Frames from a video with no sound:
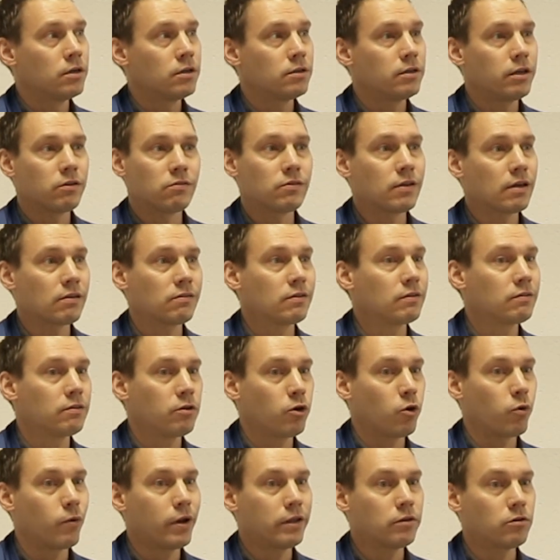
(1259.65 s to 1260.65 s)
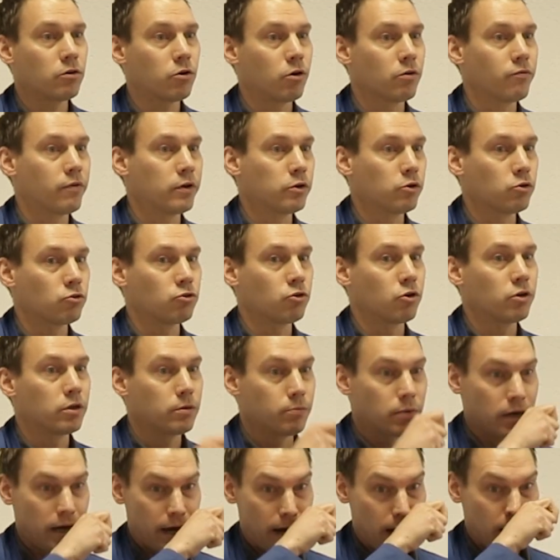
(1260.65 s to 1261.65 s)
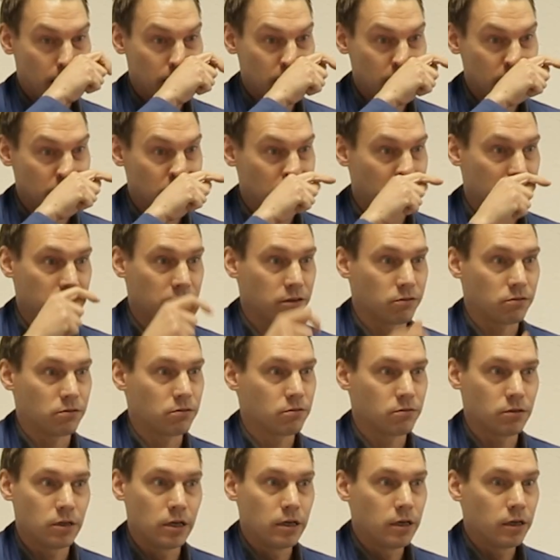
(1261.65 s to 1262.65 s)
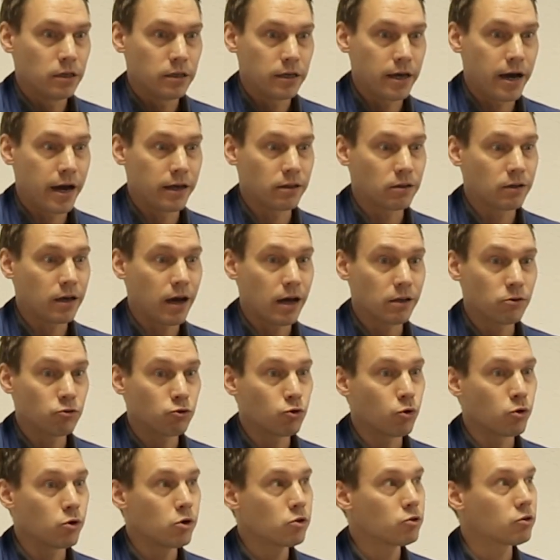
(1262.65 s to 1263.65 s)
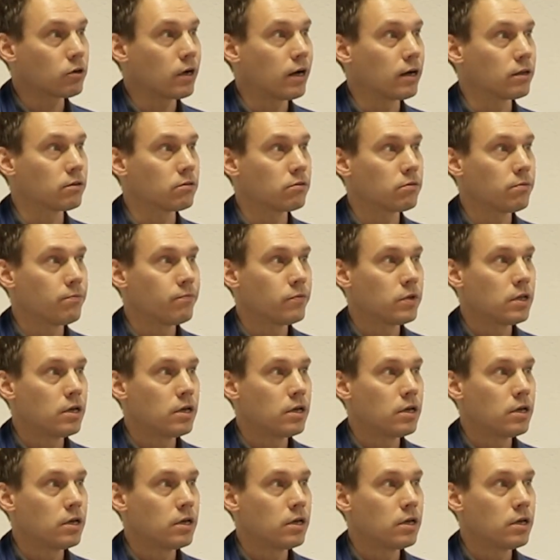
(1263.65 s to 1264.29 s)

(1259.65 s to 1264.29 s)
There's nothing theoretical when you're turning by hand. It's just, it cuts or not cut.